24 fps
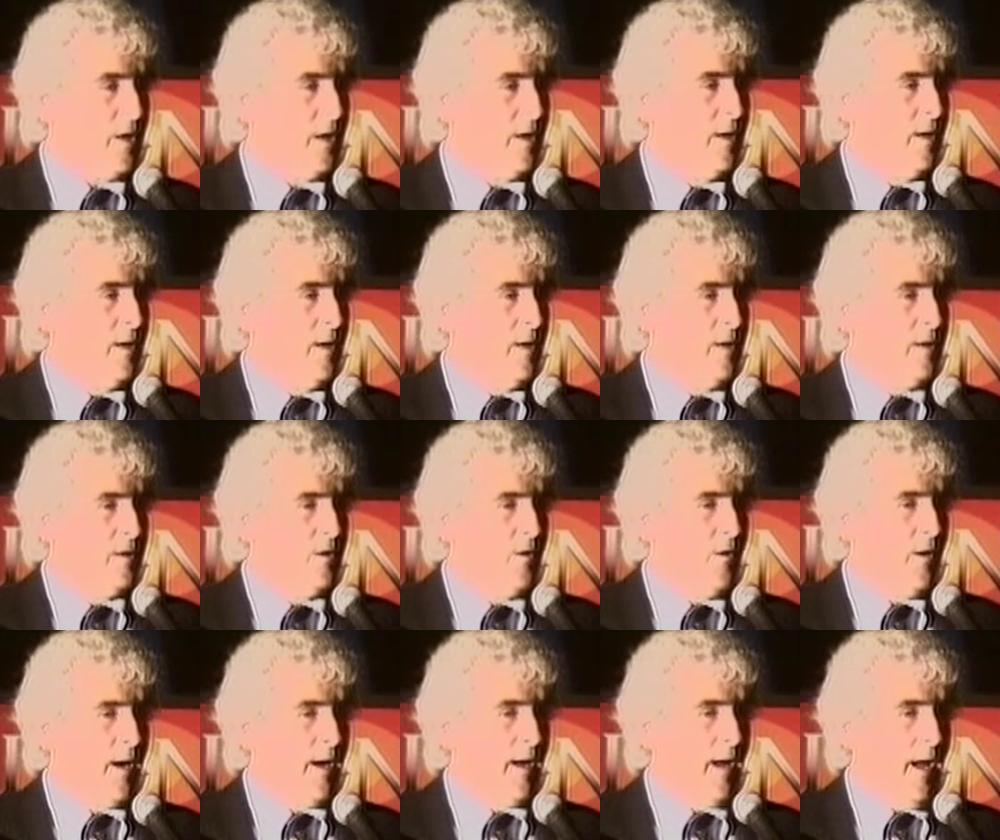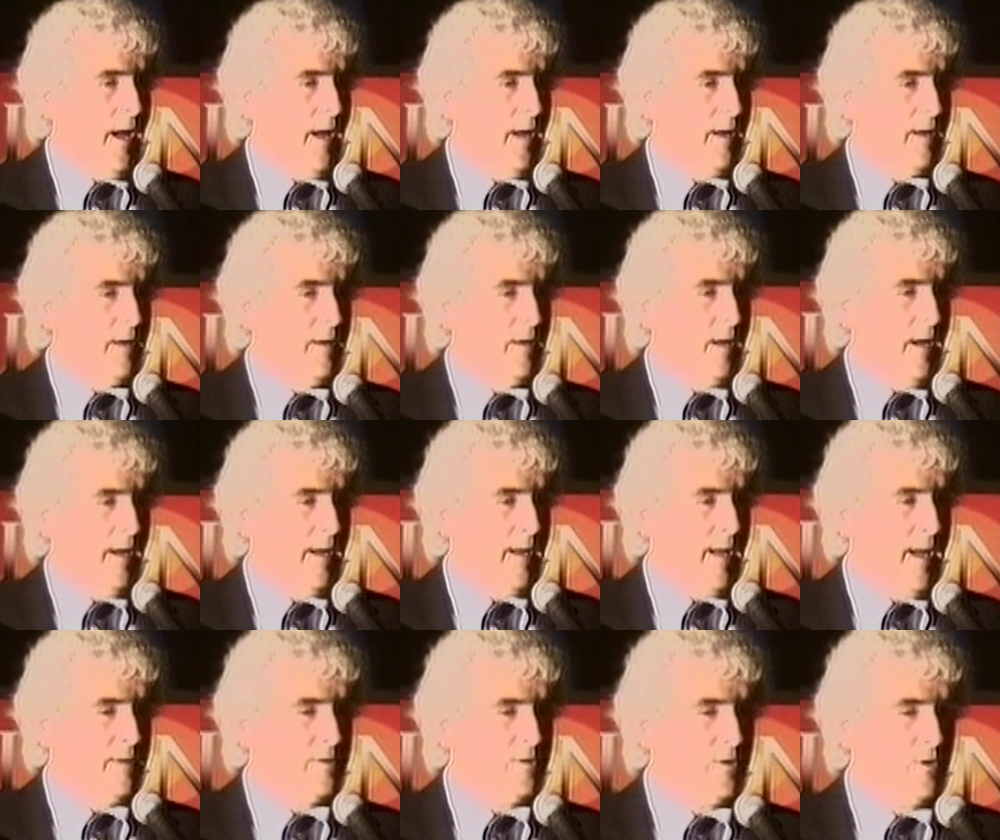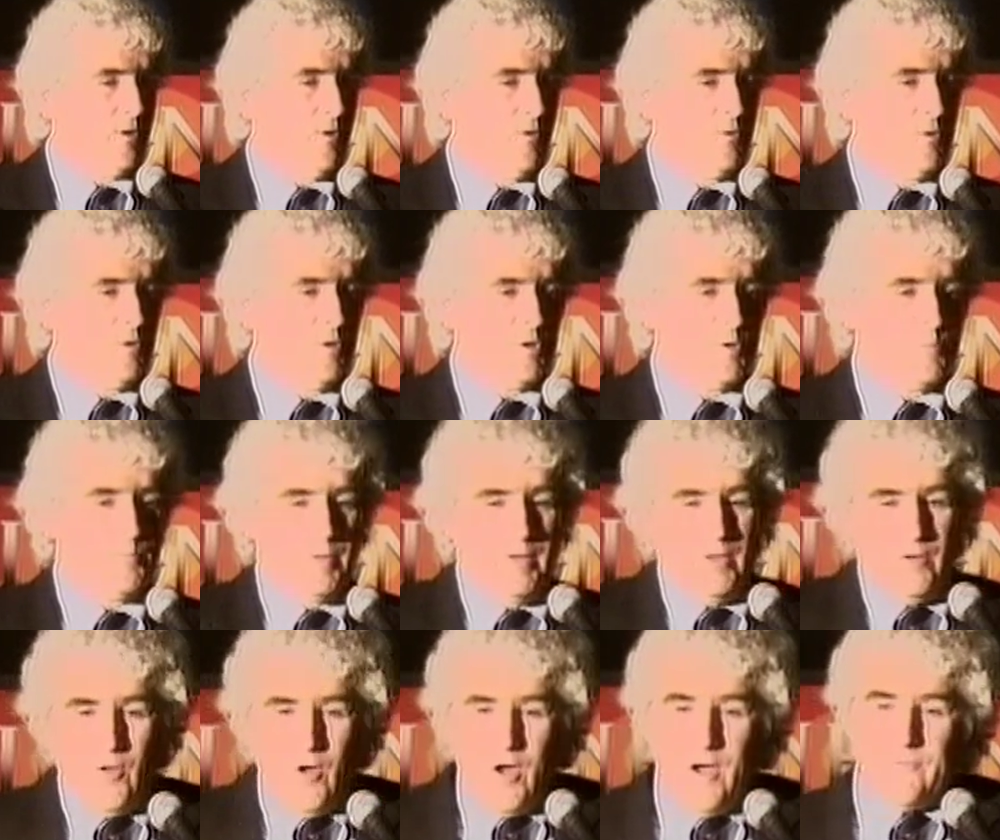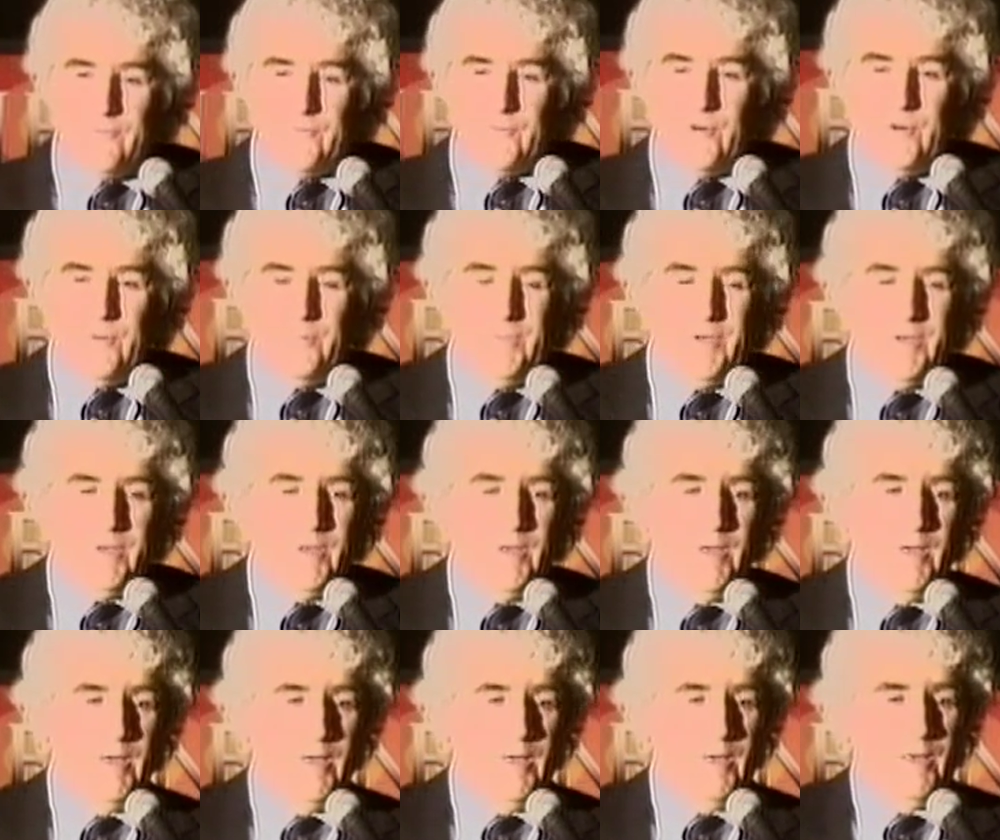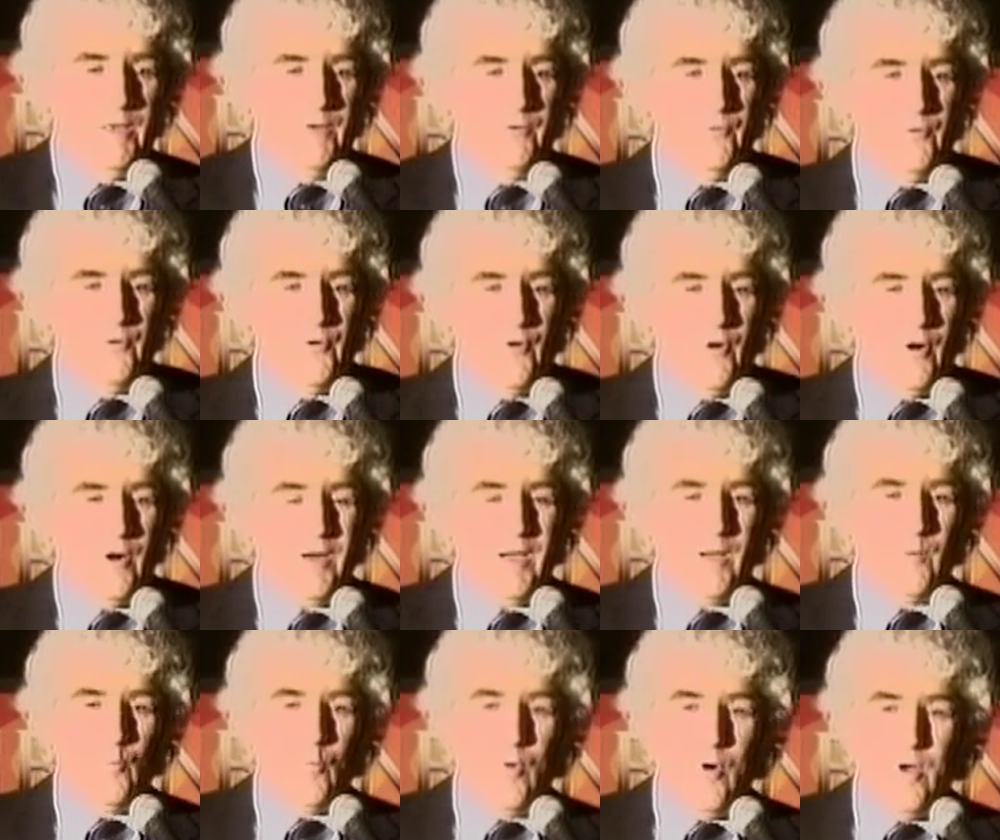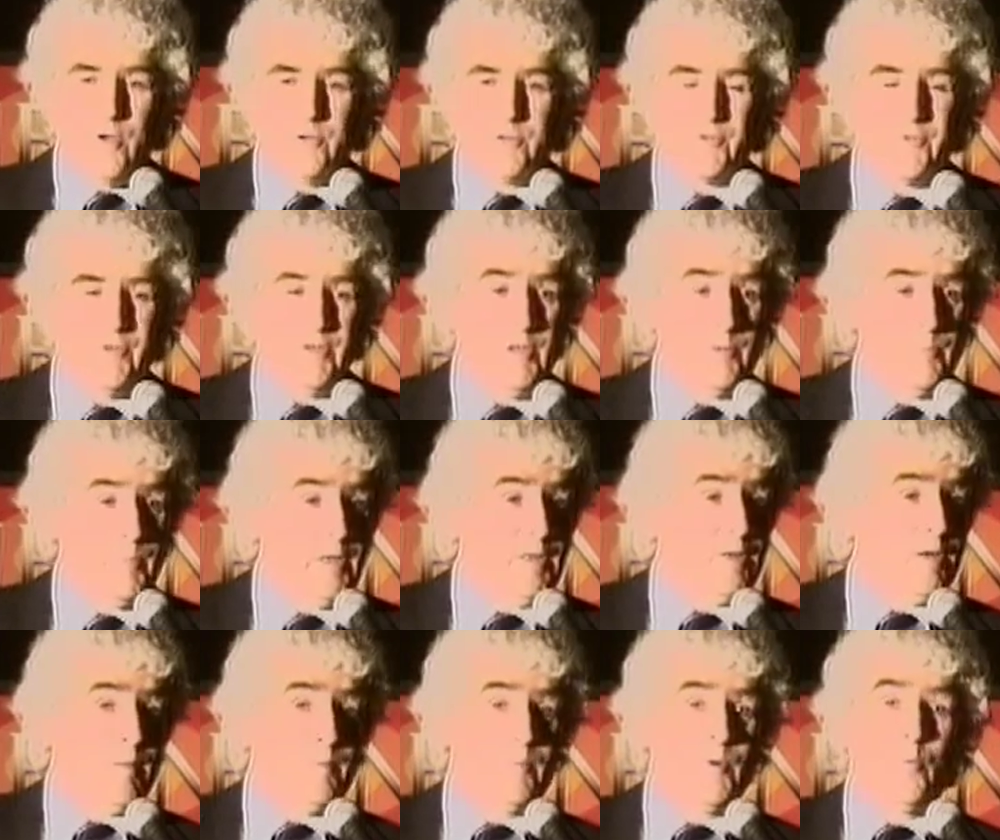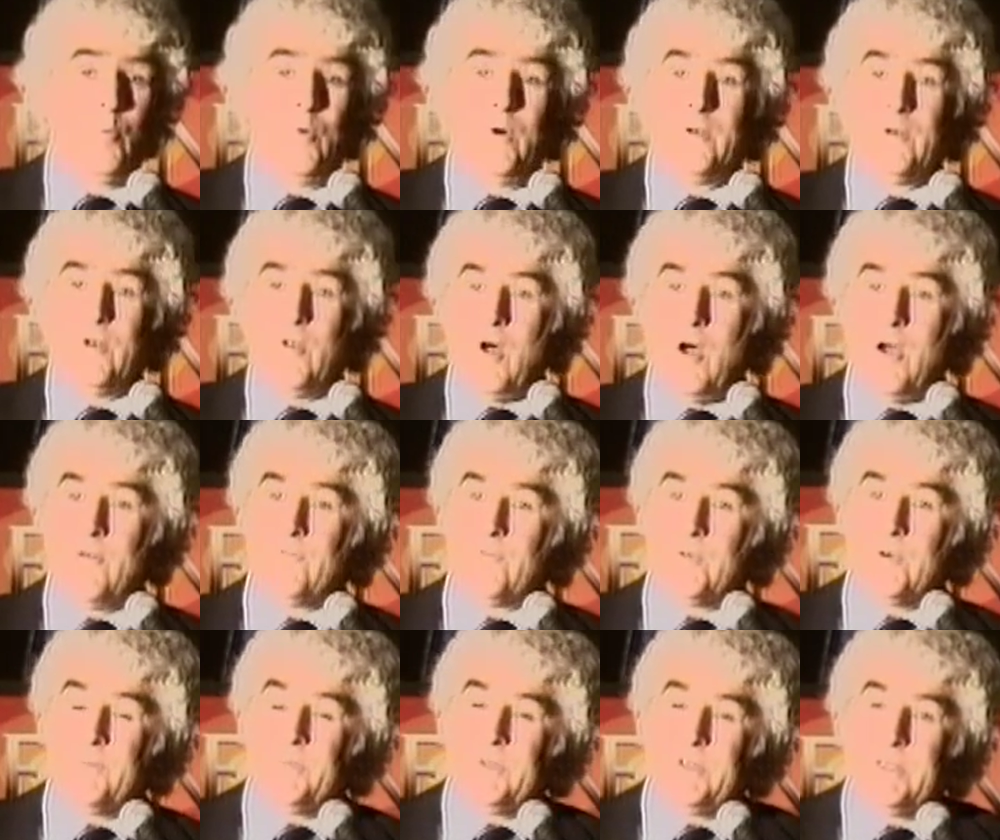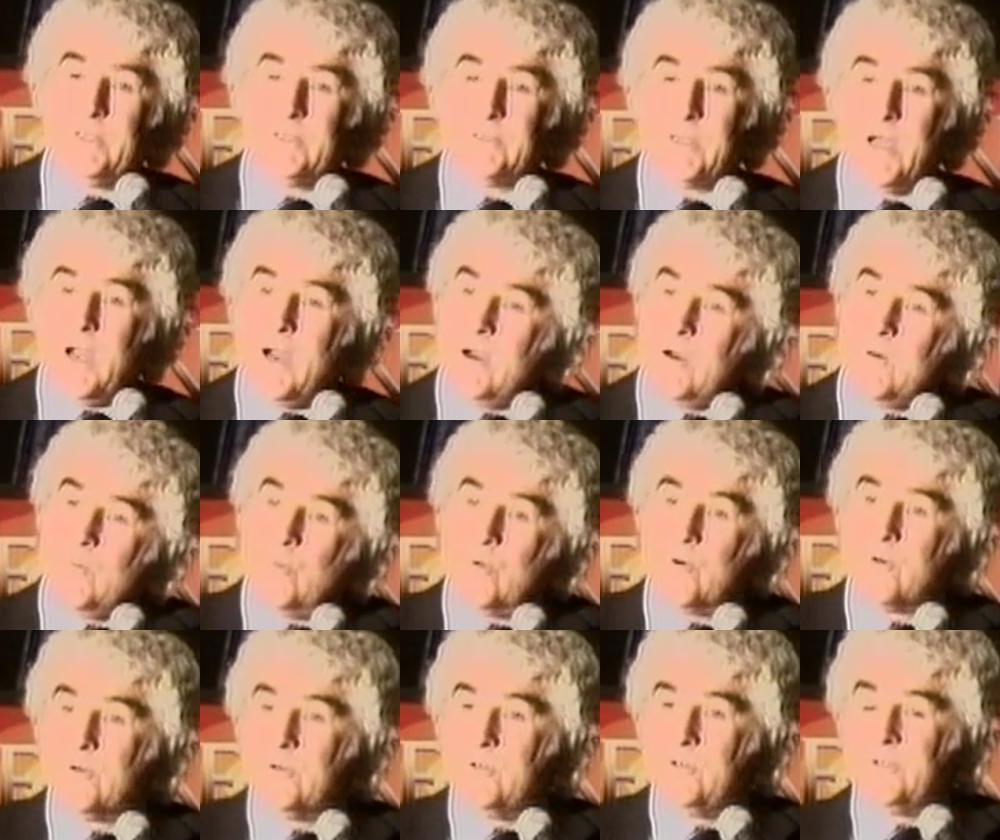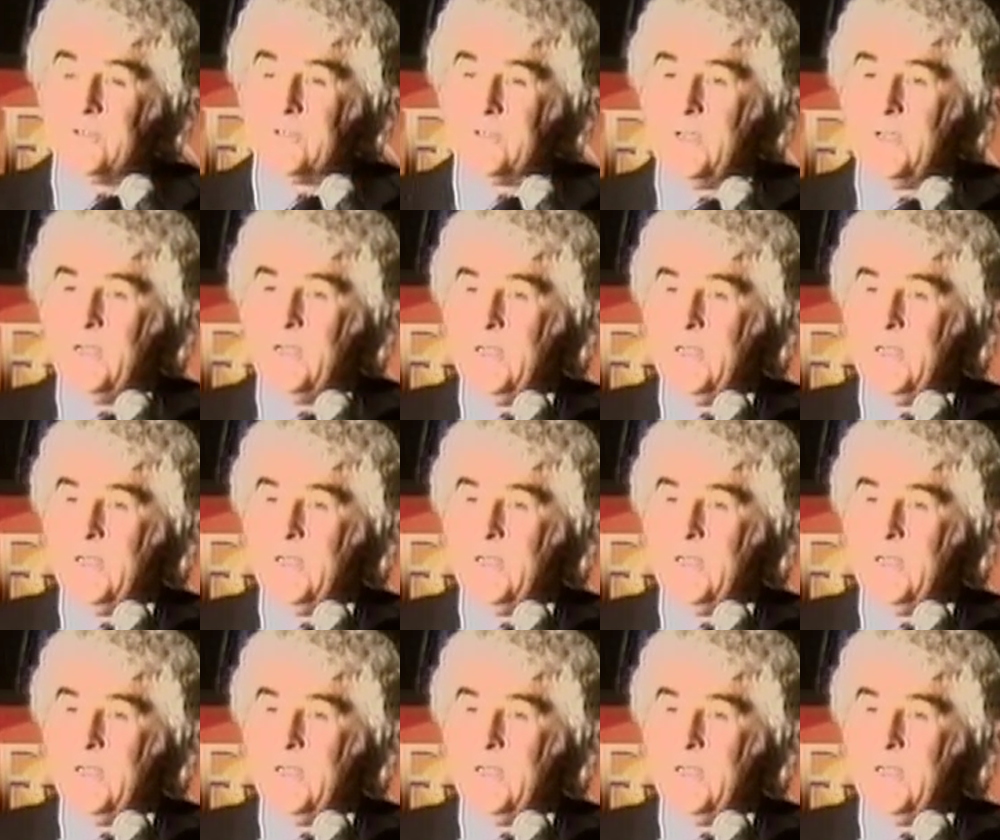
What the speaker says: I got to go to this big law firm in New York on Wall Street, the big #1 law firm in the entire world,